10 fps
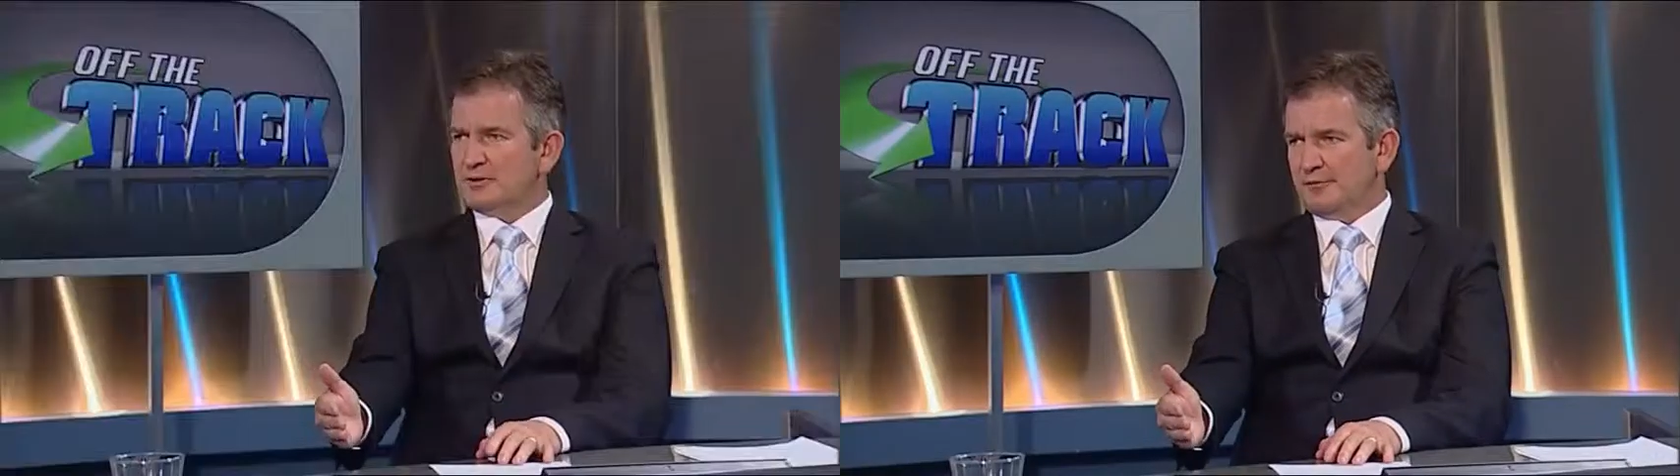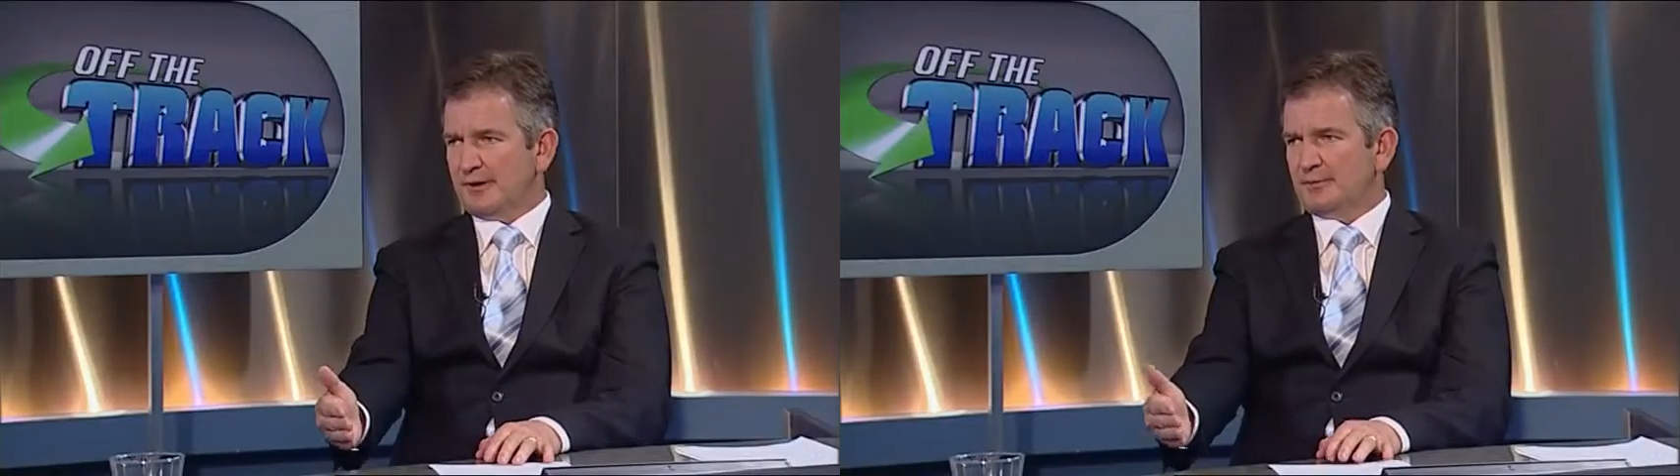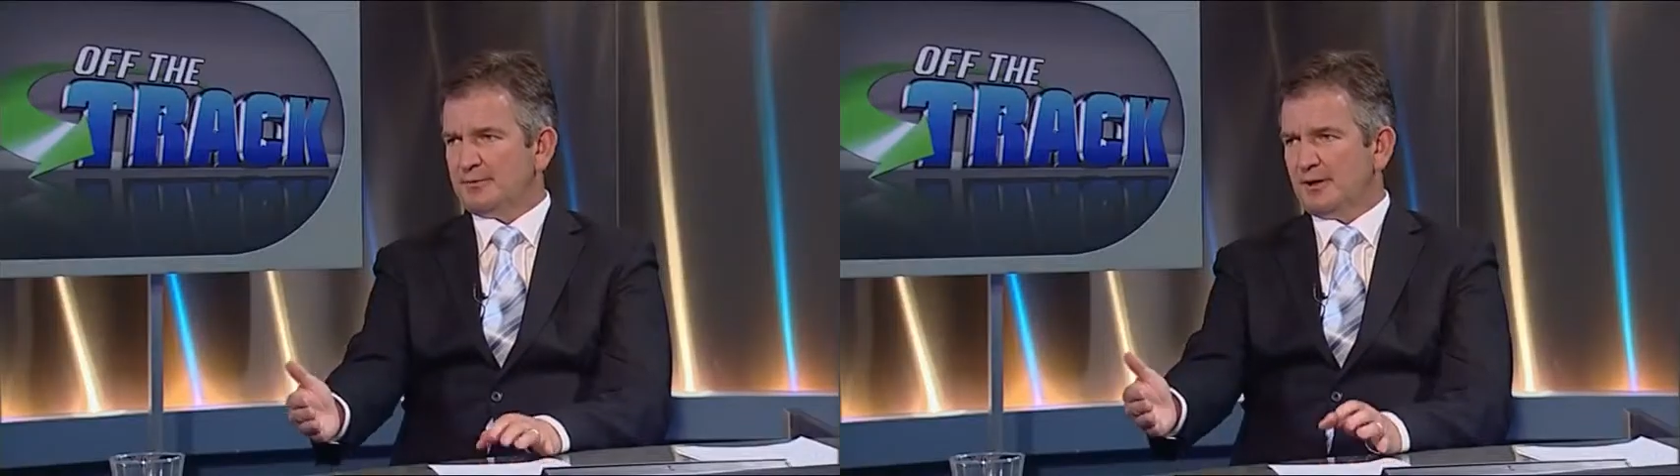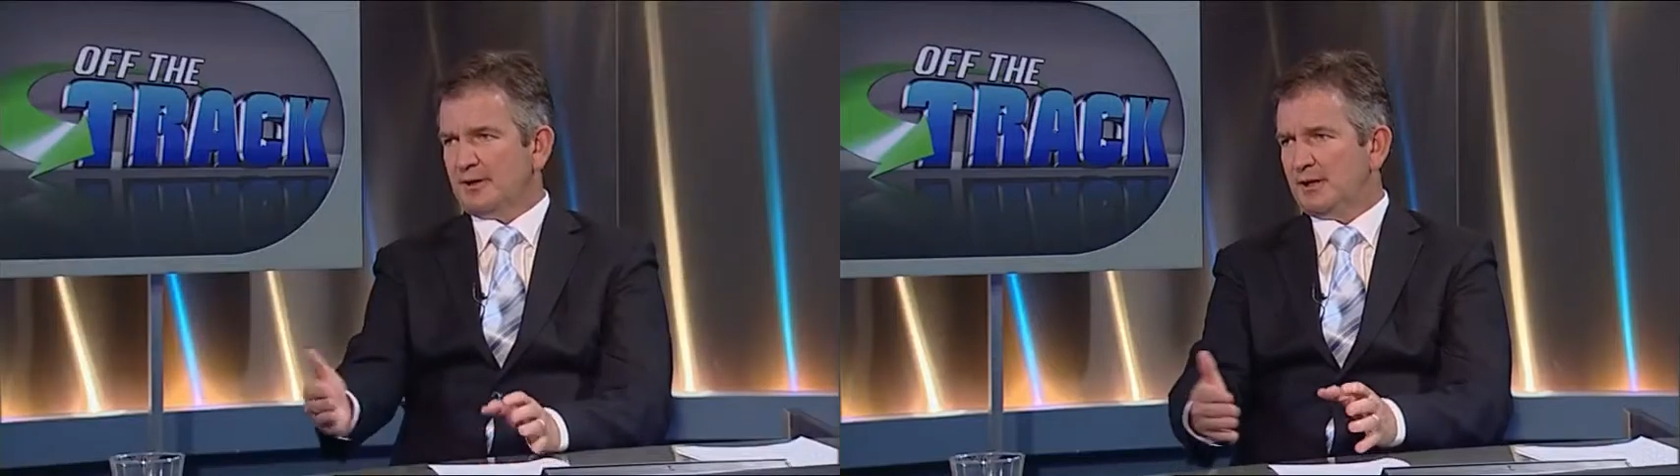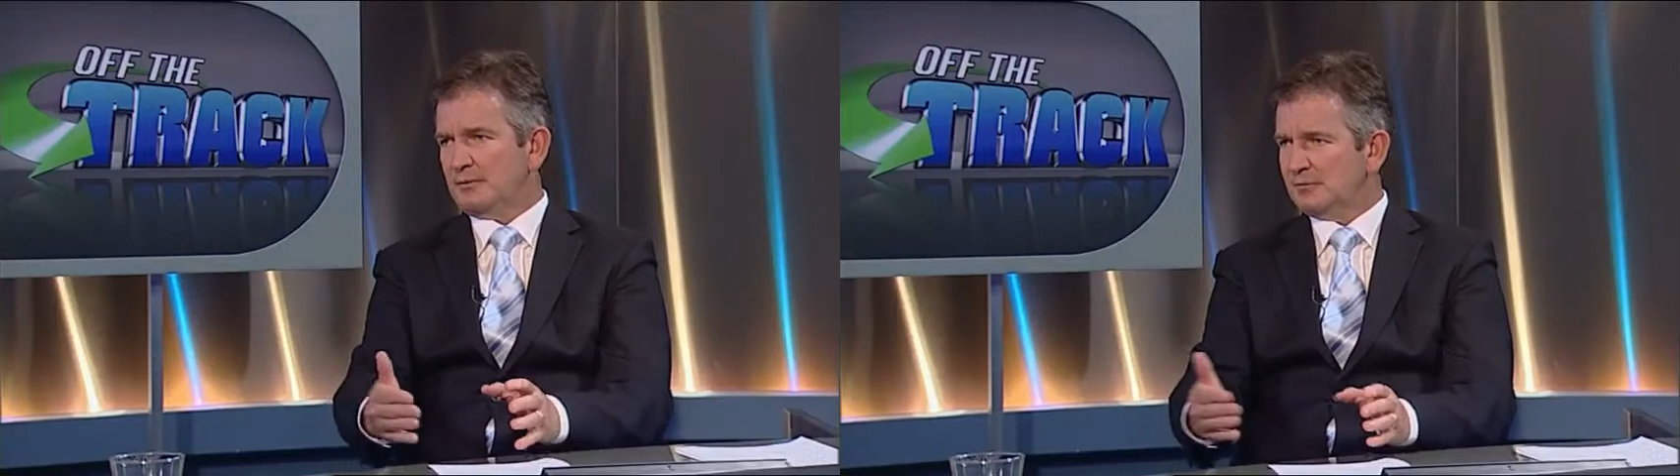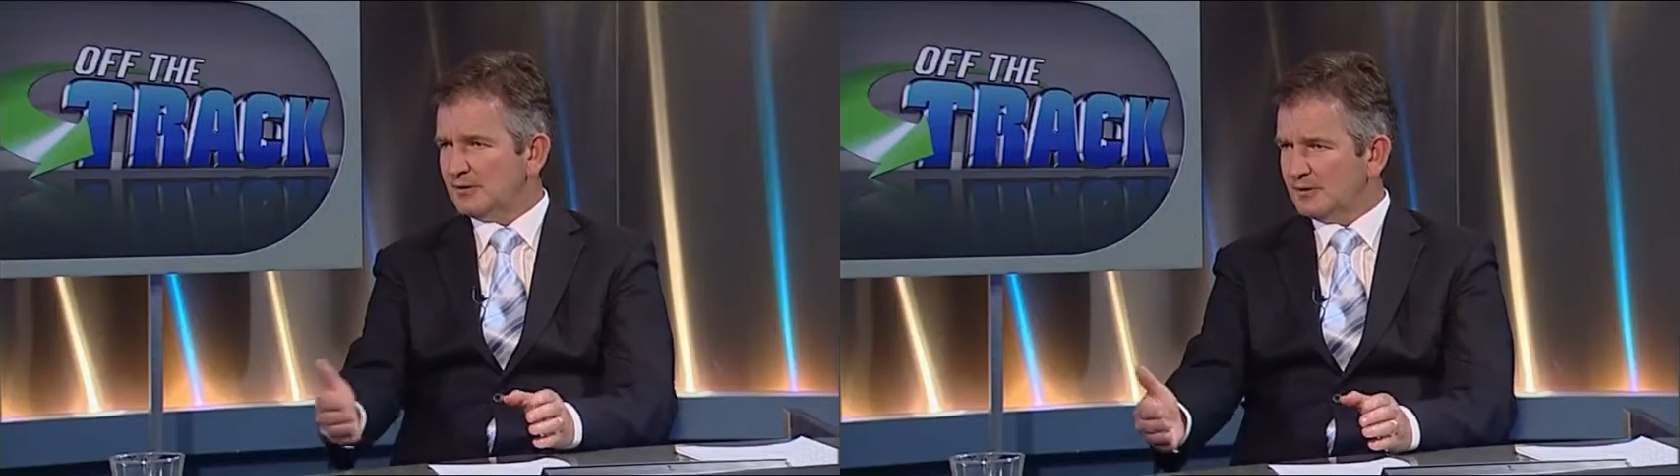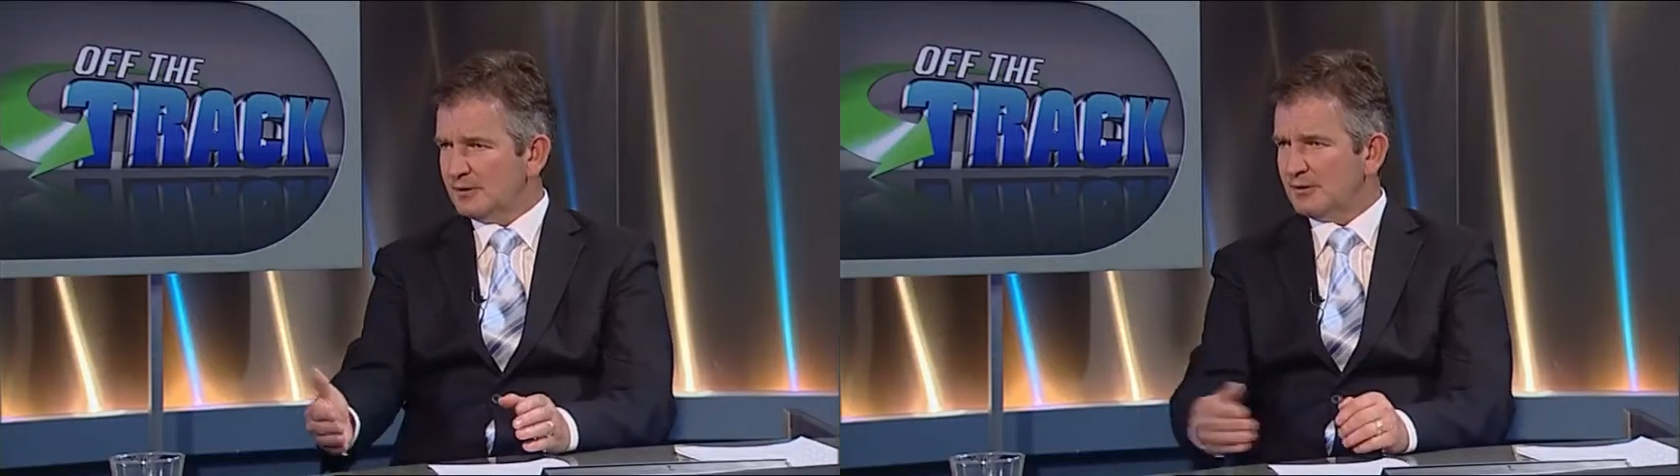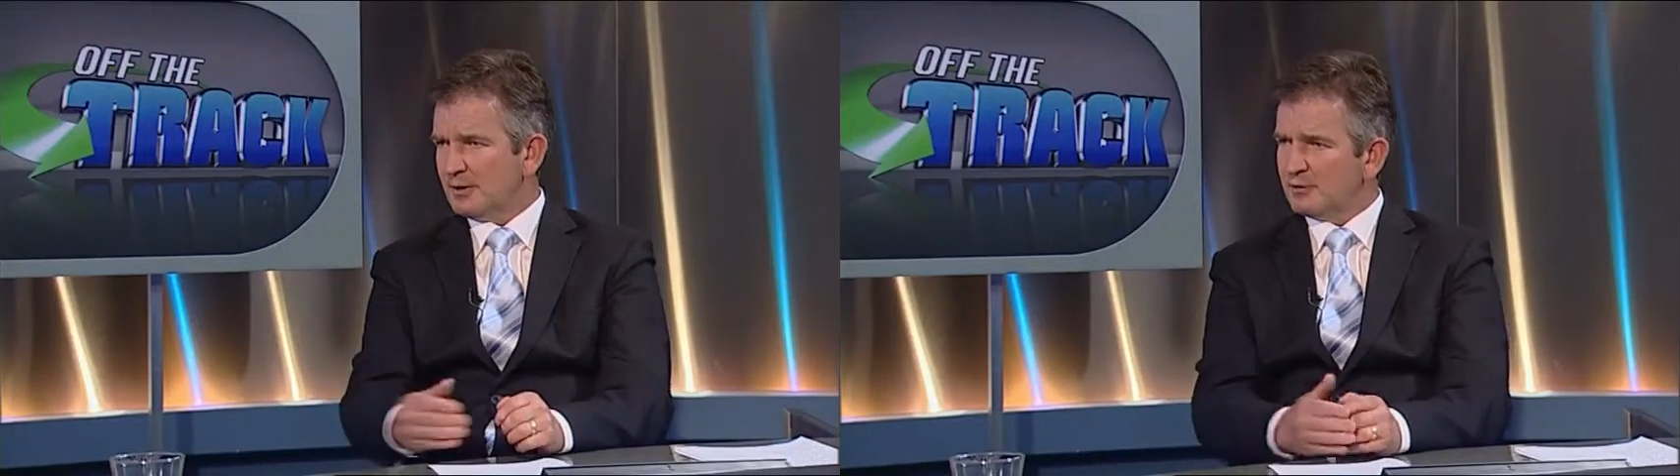developed.
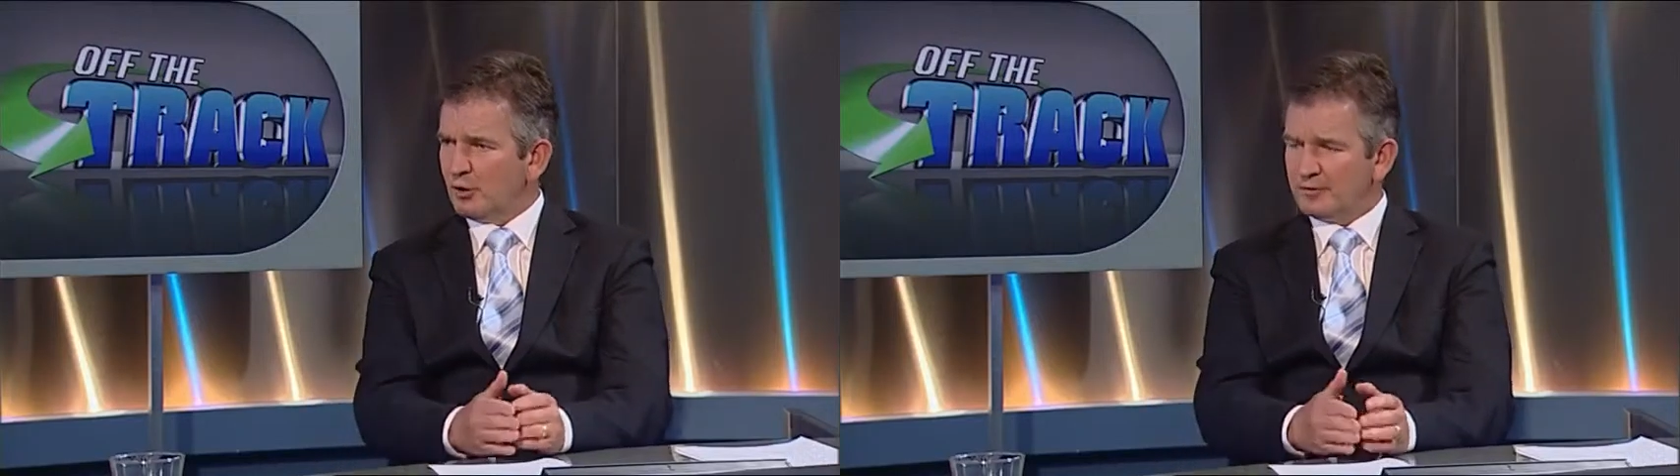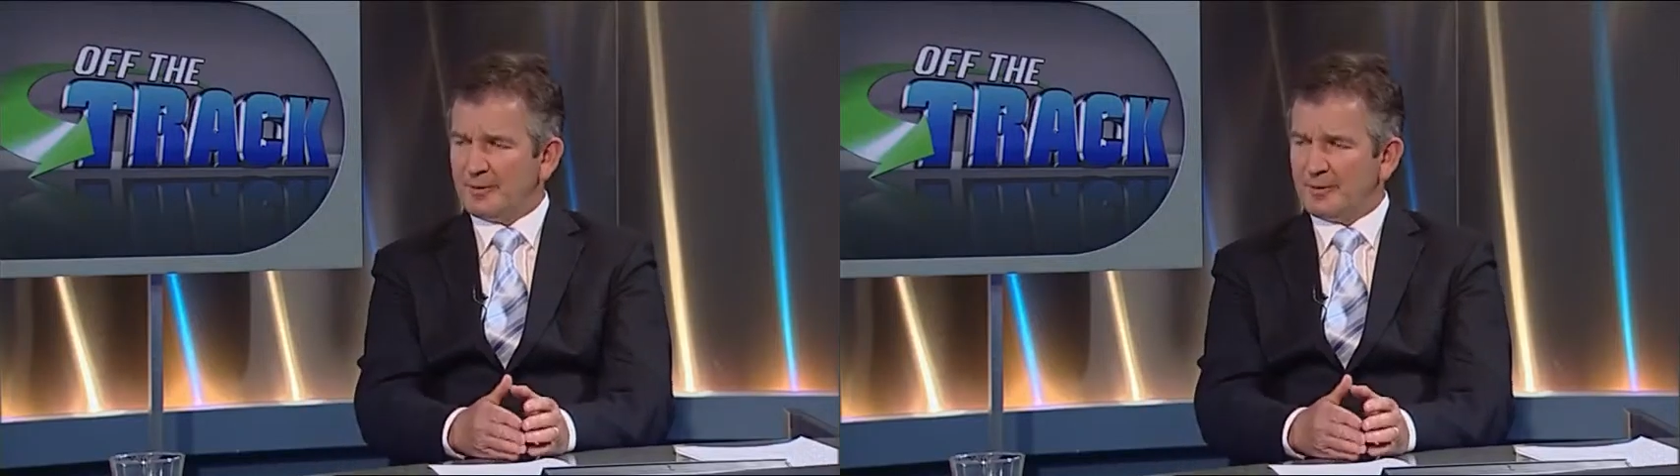You'd gone